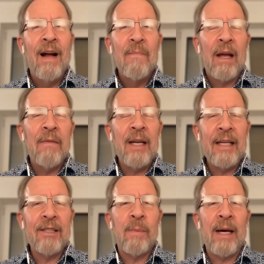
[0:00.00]
and then he
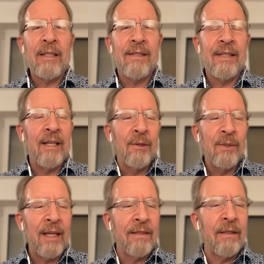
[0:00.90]
gets back to San
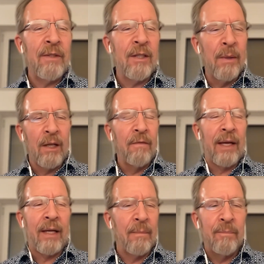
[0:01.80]
Jose. He's living in the middle of
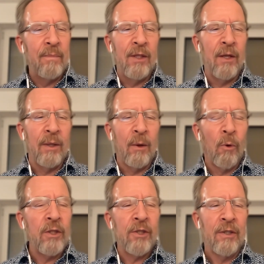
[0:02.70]
like an
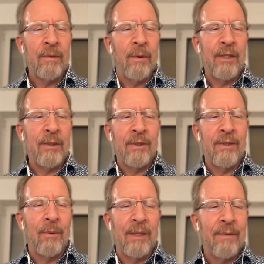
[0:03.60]
orchard, which is
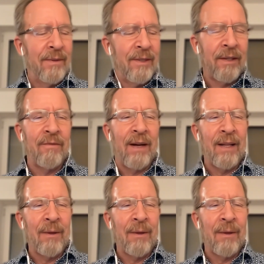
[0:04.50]
what Silicon Valley